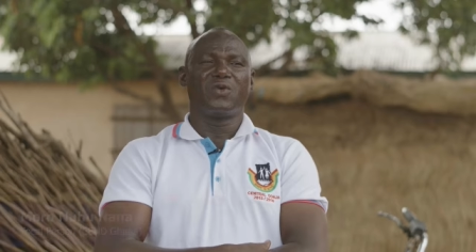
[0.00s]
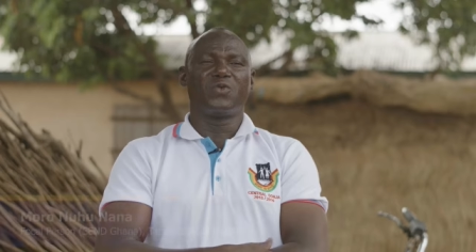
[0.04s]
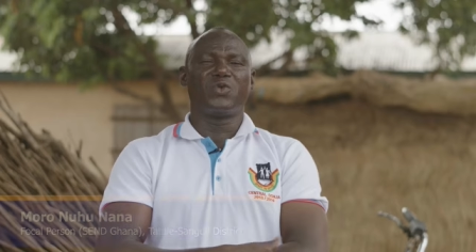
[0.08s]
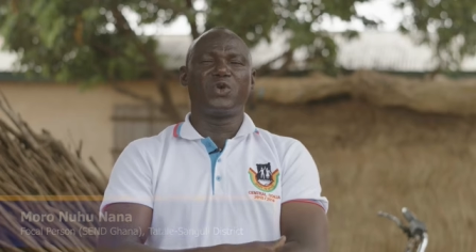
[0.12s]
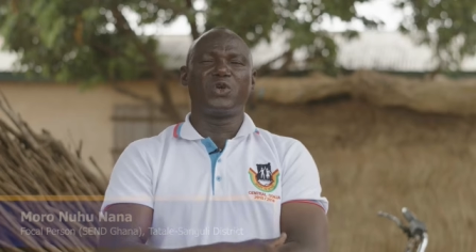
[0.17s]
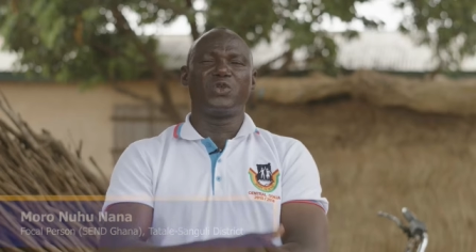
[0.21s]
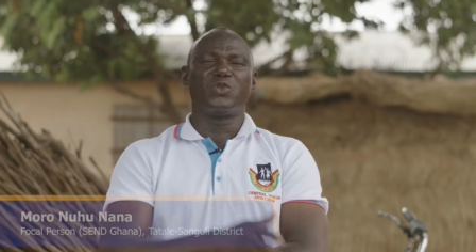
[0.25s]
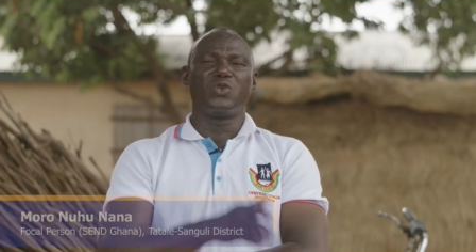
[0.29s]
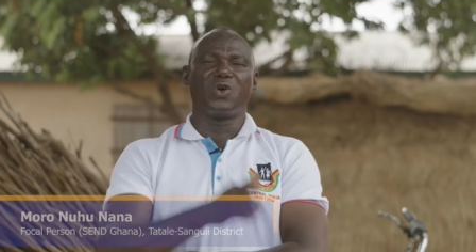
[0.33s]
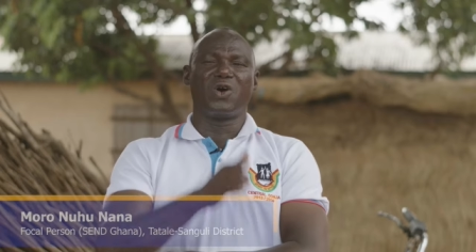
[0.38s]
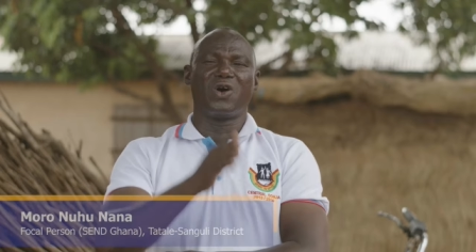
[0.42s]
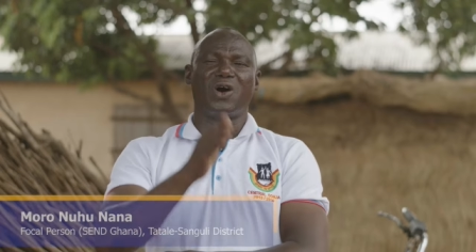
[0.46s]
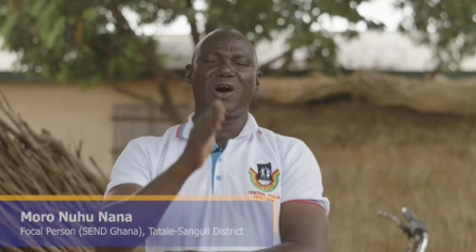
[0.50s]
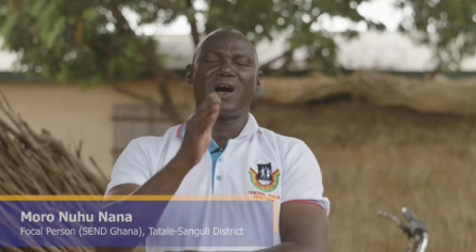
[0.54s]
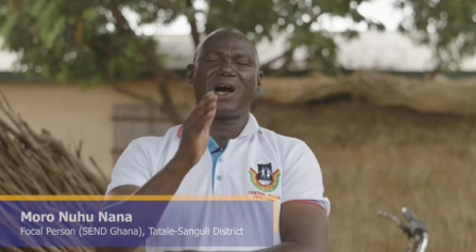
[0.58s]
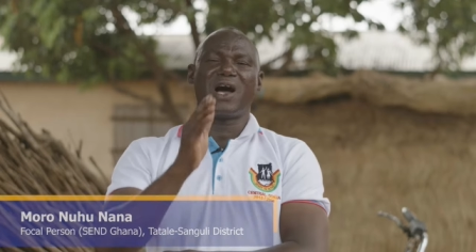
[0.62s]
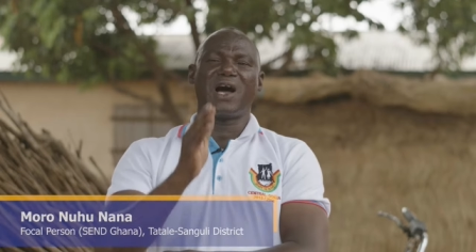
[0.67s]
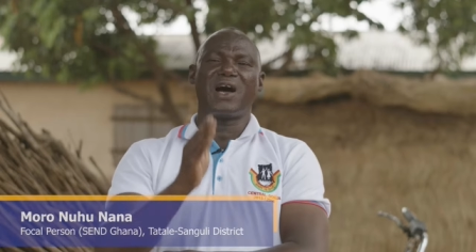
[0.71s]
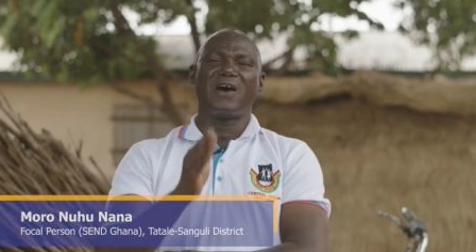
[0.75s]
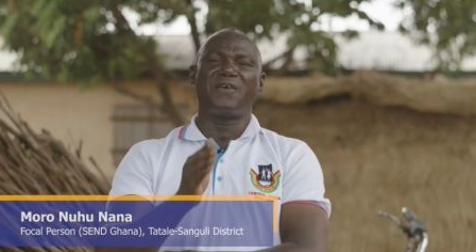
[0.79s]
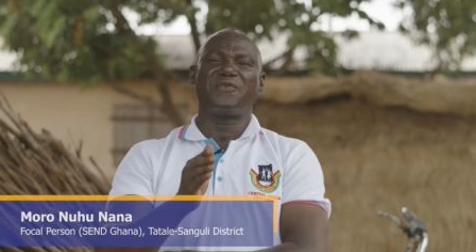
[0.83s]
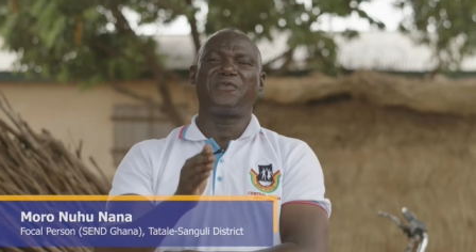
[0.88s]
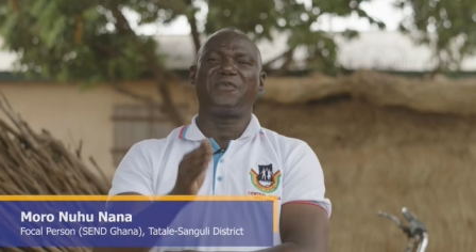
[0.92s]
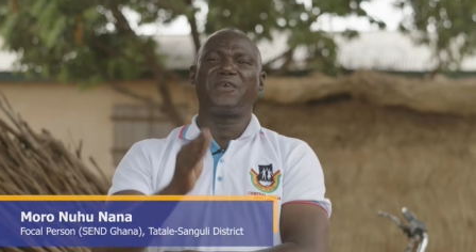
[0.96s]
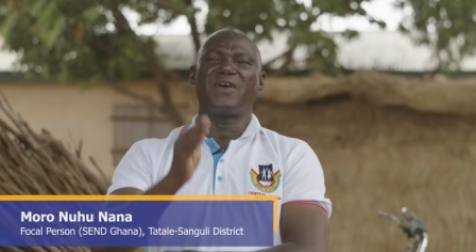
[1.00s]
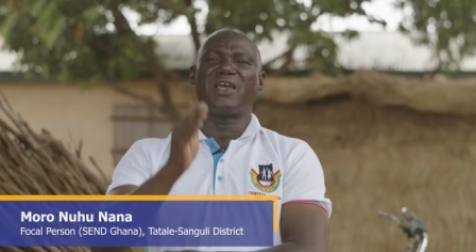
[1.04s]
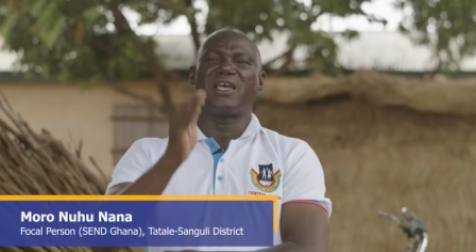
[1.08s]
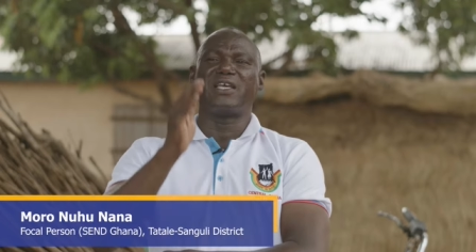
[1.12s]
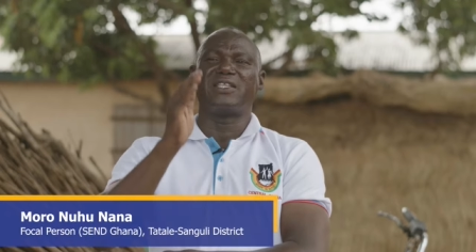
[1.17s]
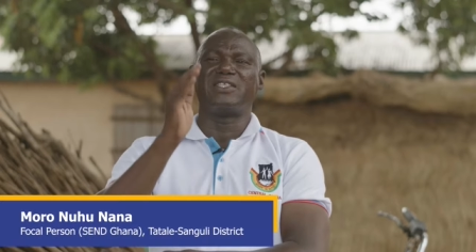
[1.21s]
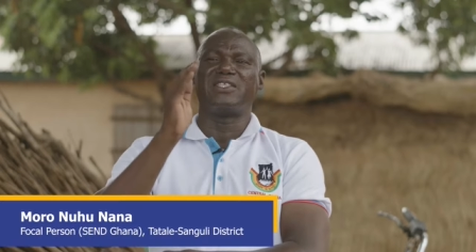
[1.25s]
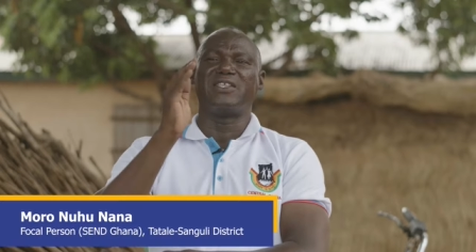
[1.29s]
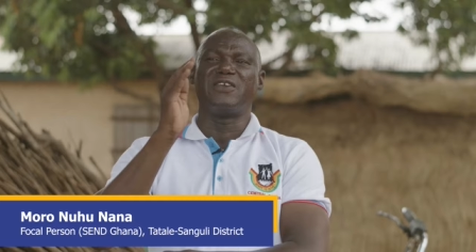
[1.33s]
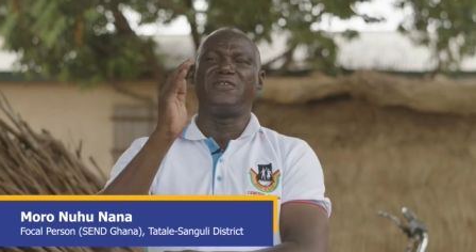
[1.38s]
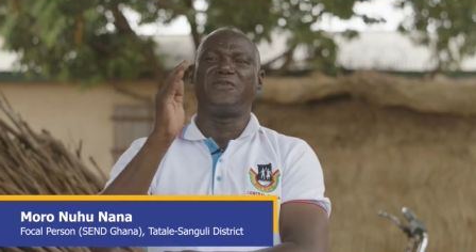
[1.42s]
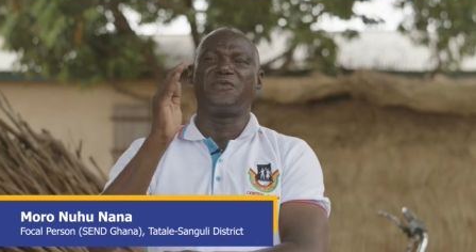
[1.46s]
We don't have
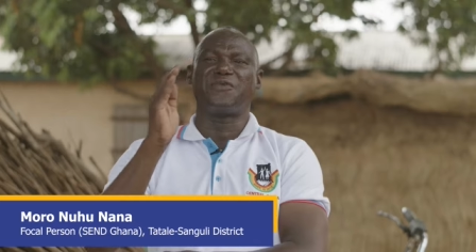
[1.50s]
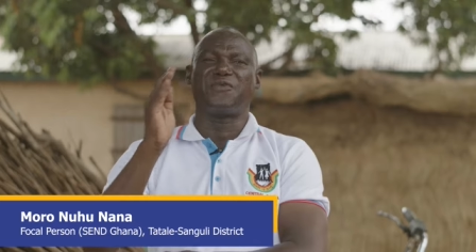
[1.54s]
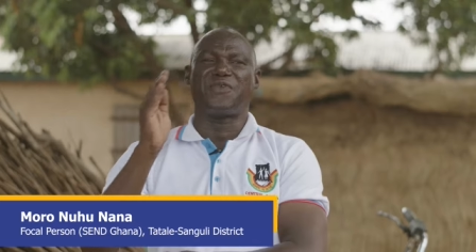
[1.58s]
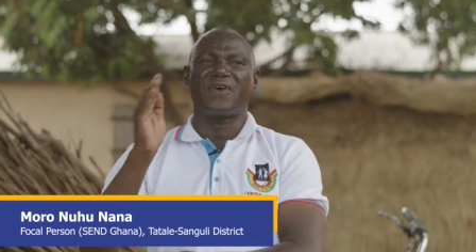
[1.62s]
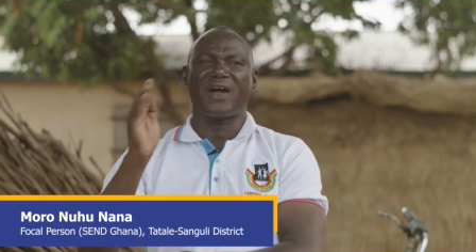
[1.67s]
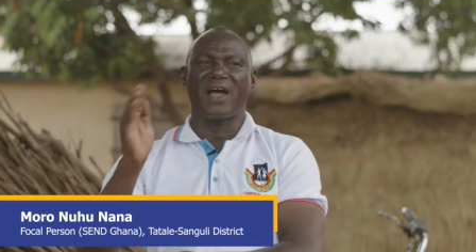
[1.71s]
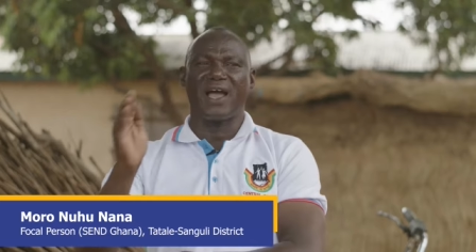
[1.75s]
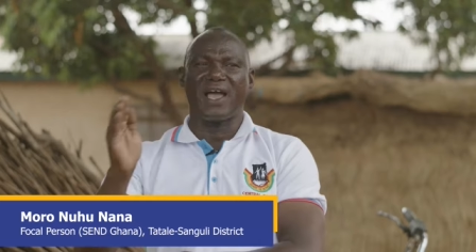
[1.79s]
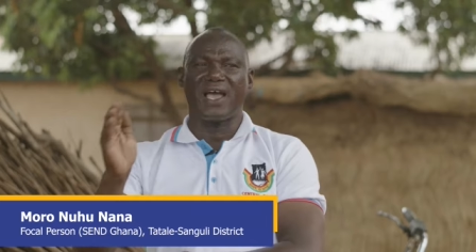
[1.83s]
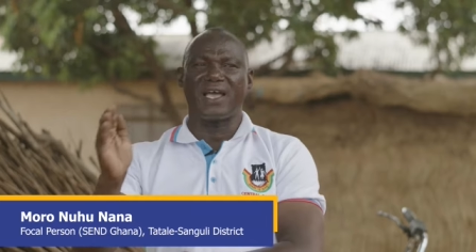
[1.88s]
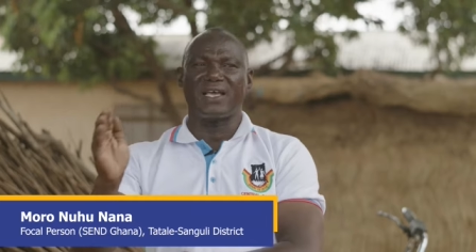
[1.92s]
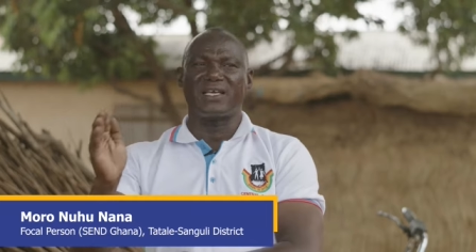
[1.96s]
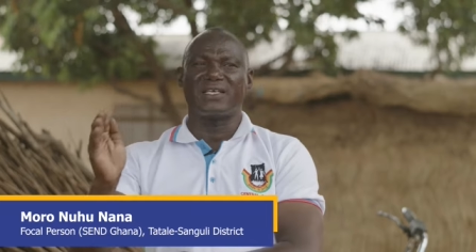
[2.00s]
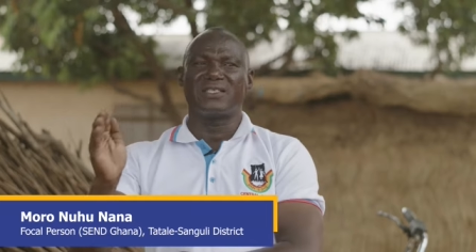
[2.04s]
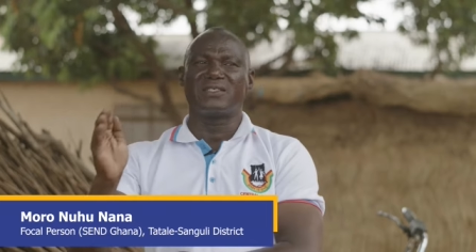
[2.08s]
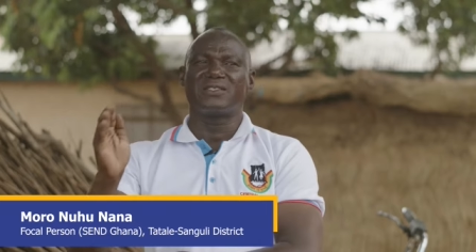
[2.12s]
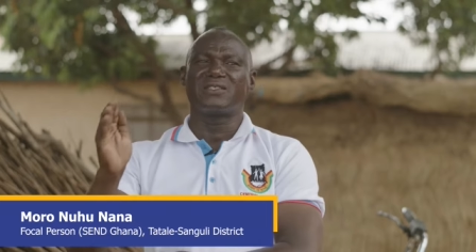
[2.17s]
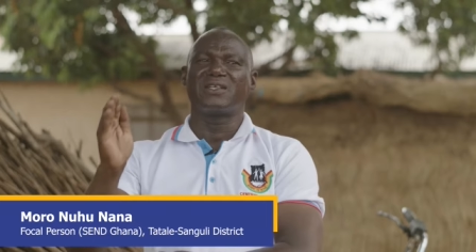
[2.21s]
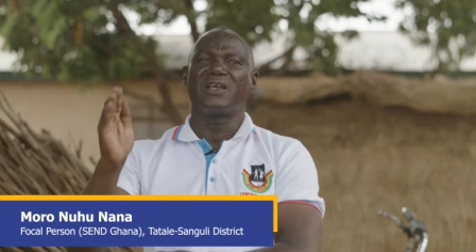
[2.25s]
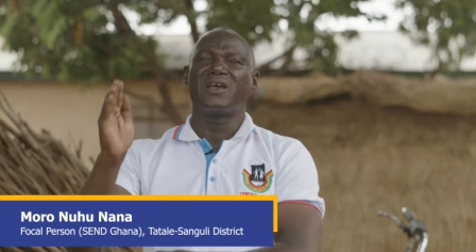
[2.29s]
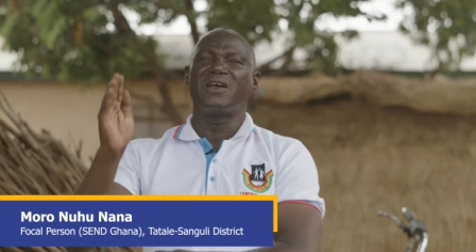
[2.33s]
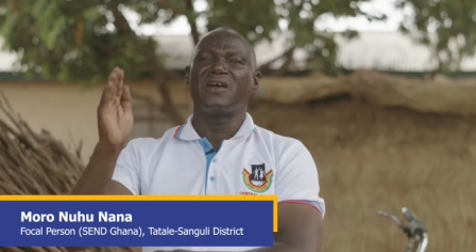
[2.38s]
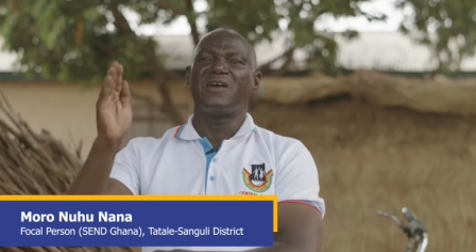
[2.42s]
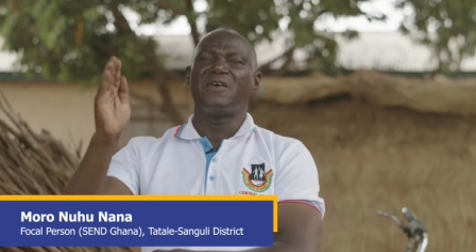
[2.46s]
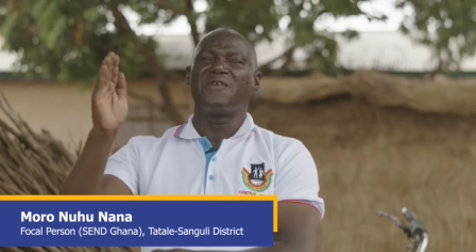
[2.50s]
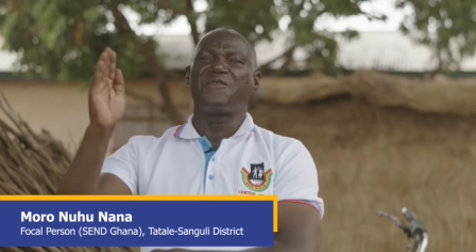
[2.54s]
a defined